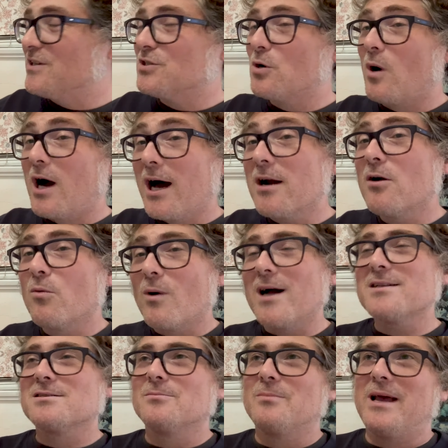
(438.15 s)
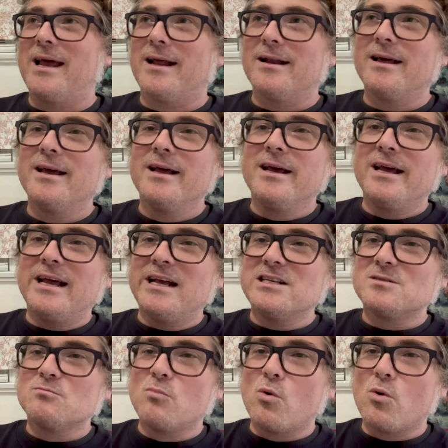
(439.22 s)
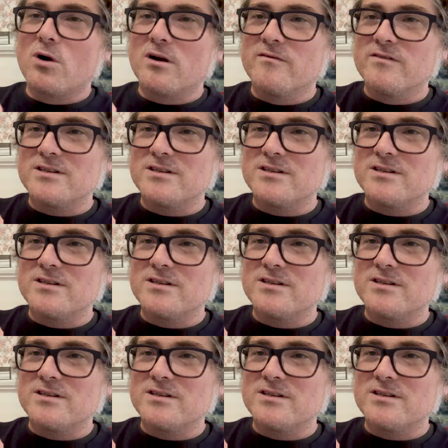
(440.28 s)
So Harawata Man is more of